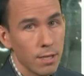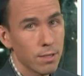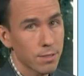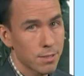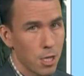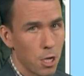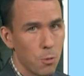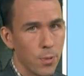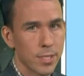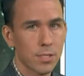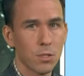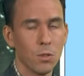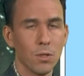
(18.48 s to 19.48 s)

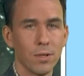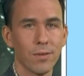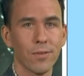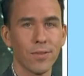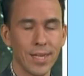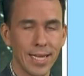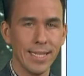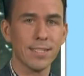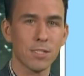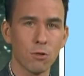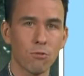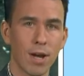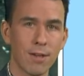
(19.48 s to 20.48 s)
October saw
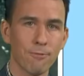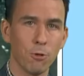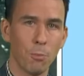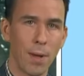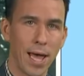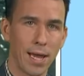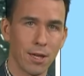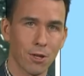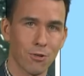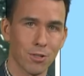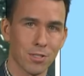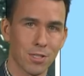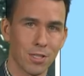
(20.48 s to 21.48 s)
this rainfall pattern
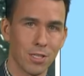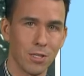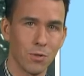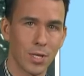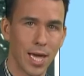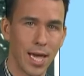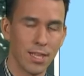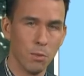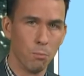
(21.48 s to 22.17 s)
across the UK.